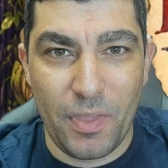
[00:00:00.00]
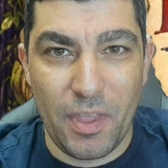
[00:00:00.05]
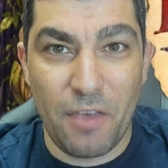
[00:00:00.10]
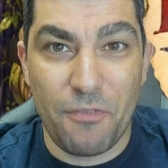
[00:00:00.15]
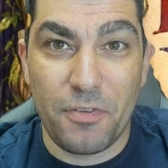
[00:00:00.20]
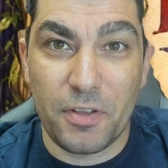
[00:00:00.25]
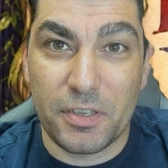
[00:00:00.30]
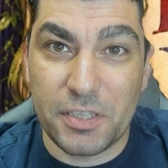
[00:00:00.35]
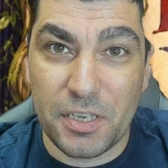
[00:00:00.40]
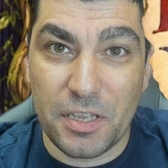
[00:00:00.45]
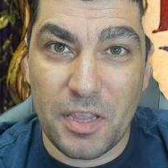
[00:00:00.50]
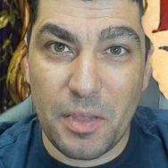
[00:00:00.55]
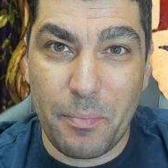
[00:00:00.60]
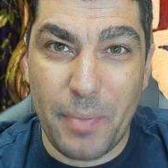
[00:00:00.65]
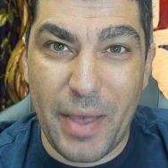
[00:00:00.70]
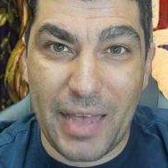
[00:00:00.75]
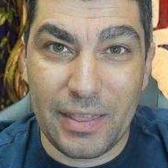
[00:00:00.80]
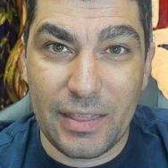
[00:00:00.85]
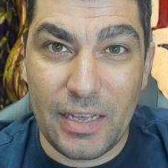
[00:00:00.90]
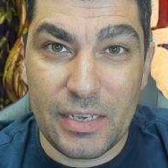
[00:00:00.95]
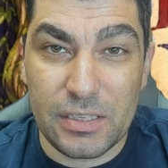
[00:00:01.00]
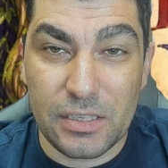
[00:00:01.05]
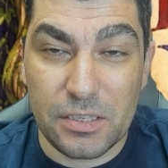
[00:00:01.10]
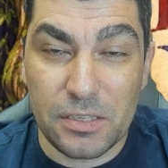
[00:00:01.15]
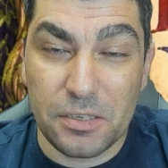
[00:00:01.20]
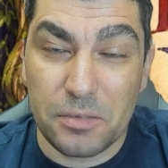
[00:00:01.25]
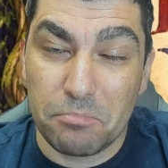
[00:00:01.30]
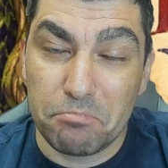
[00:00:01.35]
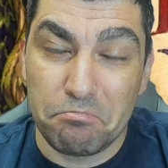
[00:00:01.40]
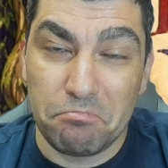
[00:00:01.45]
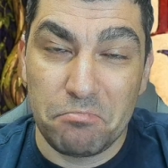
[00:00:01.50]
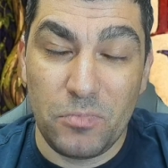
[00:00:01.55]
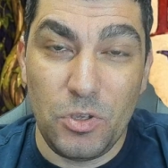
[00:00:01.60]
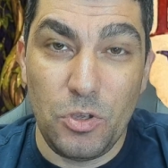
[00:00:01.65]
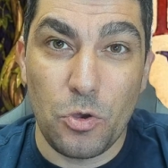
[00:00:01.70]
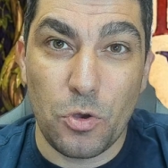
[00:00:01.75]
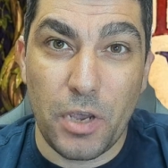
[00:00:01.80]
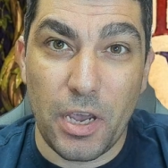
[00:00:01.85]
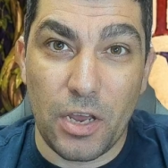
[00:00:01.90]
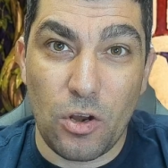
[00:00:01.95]
If it's in the ban list,
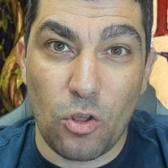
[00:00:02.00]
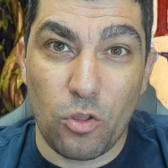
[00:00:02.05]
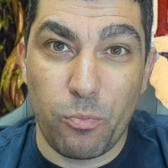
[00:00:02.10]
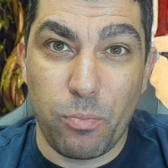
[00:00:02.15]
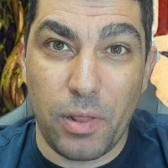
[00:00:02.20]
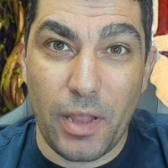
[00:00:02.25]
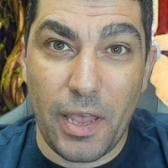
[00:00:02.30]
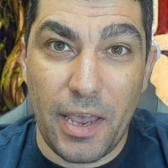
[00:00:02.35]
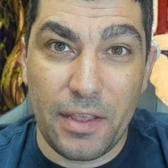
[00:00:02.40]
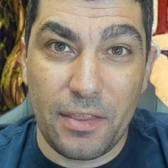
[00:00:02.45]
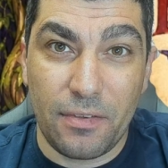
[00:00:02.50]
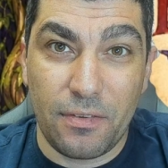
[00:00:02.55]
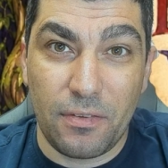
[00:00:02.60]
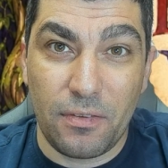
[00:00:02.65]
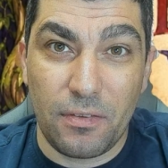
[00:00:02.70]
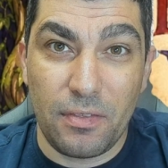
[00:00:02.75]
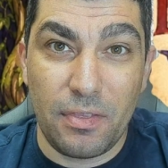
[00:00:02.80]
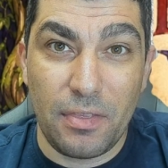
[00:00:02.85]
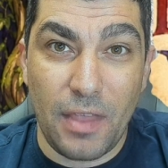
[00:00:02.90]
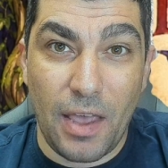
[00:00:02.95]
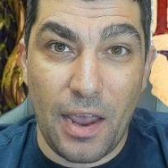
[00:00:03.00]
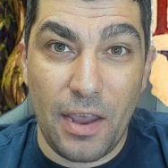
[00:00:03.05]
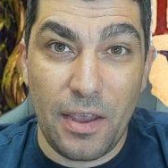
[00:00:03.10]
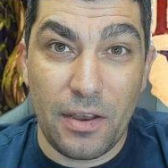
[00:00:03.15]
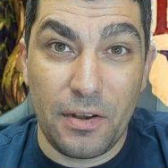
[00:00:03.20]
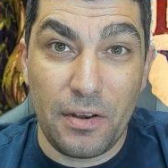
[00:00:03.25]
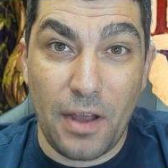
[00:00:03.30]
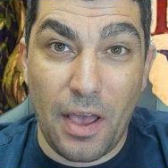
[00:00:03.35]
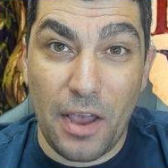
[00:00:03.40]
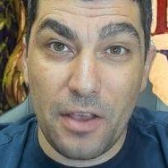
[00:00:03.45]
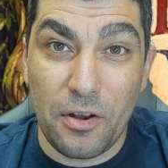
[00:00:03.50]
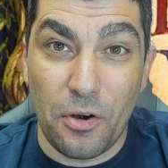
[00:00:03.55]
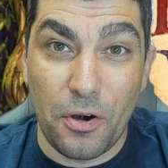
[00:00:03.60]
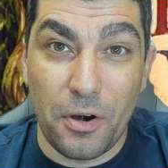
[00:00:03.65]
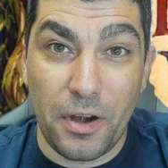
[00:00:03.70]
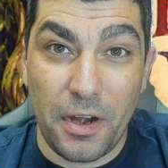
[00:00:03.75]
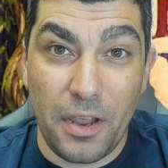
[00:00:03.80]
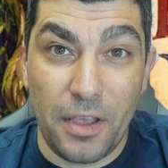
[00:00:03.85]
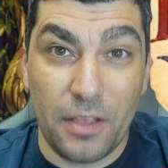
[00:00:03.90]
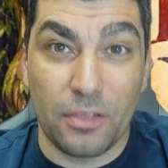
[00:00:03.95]
you cannot play it
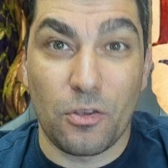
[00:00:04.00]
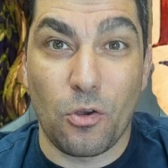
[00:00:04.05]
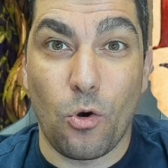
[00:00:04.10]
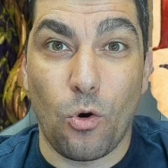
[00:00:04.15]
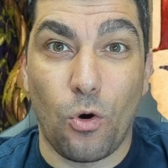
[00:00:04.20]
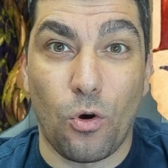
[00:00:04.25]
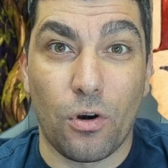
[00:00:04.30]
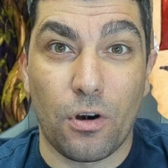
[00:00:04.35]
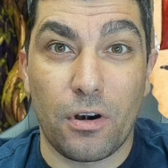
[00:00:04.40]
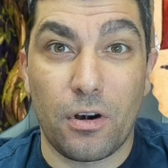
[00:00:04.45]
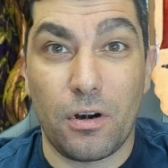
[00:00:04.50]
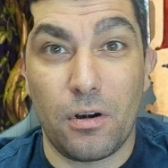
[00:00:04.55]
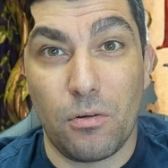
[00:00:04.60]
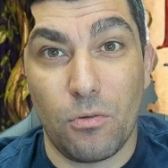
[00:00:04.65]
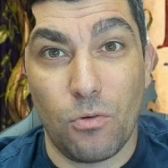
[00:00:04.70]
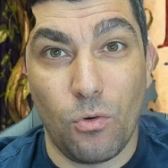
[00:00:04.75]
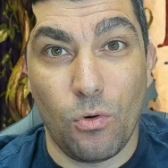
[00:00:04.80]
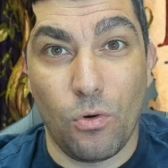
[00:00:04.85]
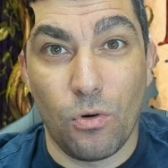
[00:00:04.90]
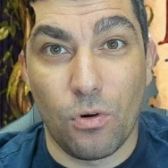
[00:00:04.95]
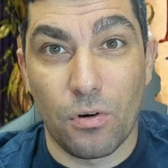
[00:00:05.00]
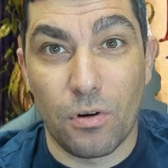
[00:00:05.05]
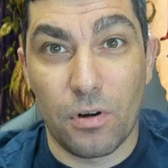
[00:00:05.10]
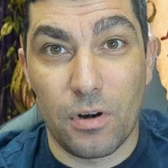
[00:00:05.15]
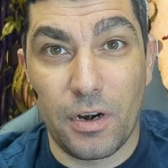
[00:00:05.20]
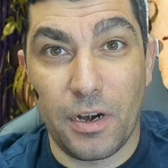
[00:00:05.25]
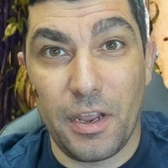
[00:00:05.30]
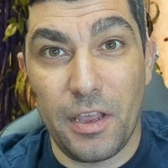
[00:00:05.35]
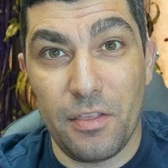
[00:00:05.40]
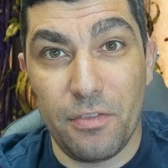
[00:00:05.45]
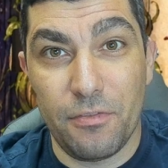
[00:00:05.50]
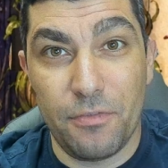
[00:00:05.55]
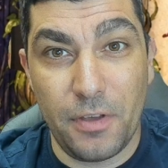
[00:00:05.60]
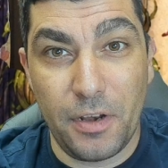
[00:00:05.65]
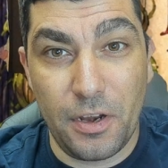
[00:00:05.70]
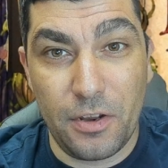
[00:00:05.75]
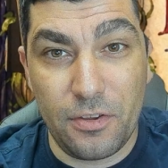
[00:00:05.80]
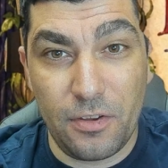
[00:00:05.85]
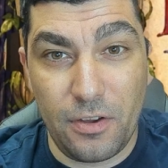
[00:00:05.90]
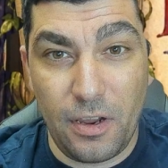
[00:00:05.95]
neither in core or
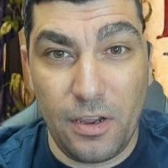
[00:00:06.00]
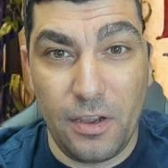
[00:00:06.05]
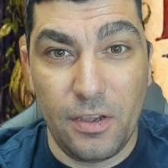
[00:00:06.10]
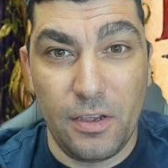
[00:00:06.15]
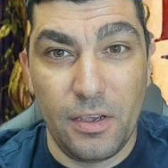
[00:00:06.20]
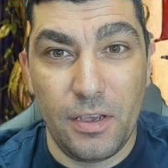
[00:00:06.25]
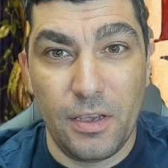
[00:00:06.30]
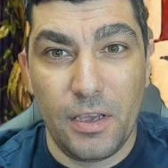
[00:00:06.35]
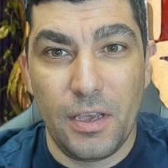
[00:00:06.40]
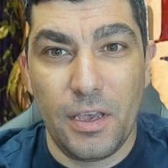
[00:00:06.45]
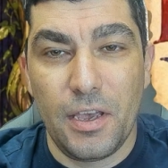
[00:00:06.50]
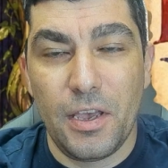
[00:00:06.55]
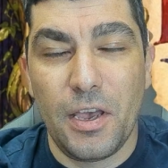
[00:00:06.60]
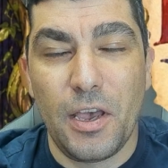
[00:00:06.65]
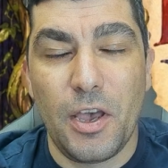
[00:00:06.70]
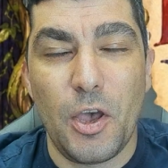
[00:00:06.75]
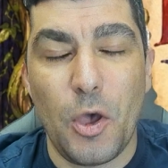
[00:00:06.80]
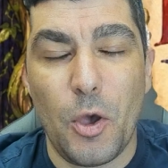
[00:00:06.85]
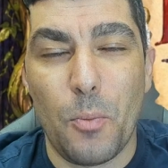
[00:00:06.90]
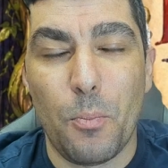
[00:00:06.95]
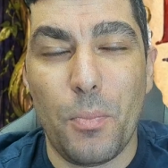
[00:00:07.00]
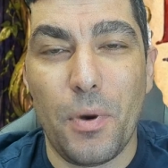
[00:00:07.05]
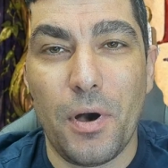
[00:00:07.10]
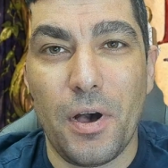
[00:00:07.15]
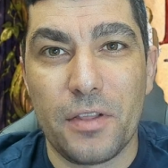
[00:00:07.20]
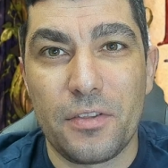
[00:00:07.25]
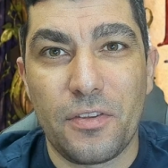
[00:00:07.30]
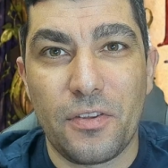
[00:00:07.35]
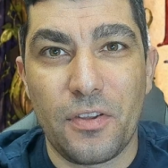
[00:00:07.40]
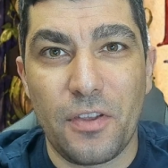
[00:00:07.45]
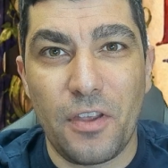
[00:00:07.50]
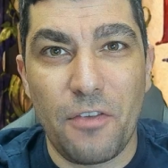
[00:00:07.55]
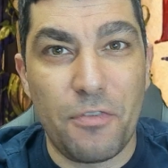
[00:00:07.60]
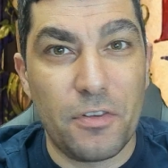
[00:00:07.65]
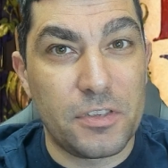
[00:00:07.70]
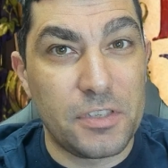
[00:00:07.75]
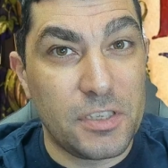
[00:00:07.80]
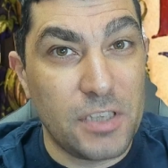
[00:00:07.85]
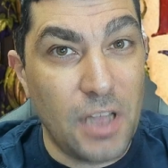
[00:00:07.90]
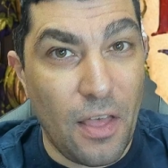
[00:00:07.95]
infinity. But if
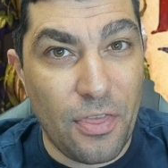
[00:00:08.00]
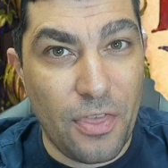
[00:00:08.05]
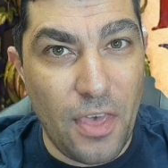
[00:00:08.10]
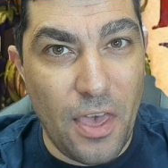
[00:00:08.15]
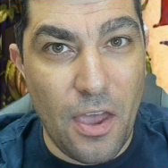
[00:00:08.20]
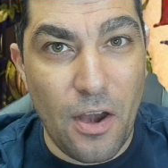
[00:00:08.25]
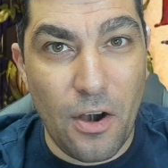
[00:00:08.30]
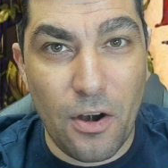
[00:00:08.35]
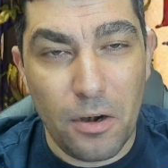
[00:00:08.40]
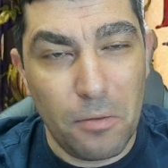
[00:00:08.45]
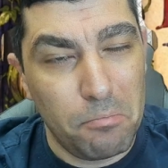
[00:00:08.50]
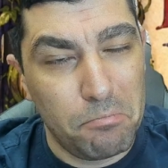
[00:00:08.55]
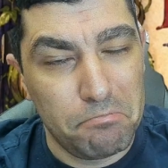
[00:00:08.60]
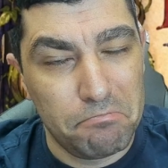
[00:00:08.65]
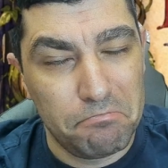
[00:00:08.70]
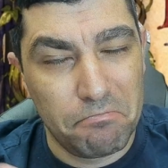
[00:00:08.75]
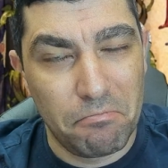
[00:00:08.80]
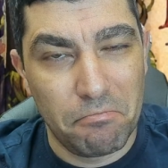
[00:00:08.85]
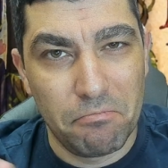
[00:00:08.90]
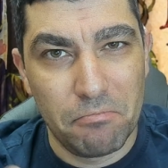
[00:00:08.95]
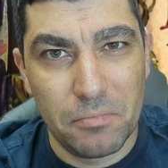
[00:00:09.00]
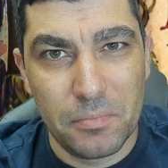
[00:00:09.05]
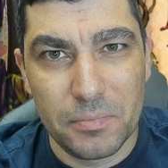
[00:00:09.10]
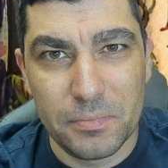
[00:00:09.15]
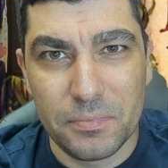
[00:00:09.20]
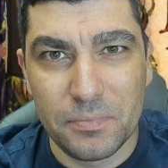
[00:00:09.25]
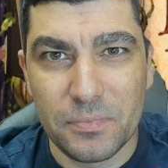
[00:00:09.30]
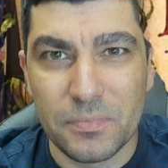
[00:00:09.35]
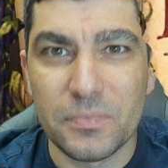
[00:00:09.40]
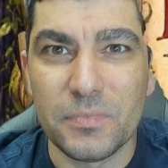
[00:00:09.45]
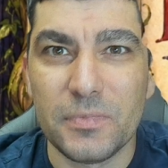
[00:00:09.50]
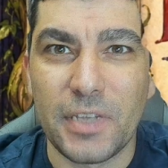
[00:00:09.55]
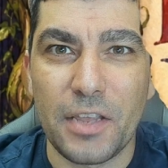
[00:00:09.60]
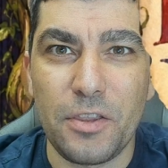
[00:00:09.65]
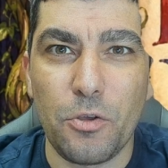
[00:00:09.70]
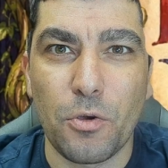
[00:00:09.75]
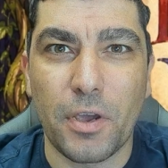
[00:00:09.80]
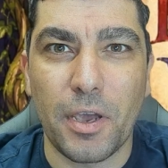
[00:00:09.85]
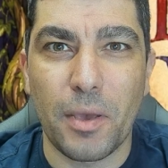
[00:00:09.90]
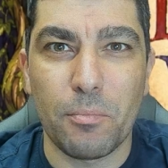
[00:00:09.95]
it's not there,
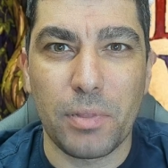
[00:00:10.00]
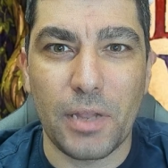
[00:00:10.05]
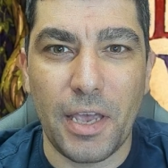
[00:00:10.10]
then you can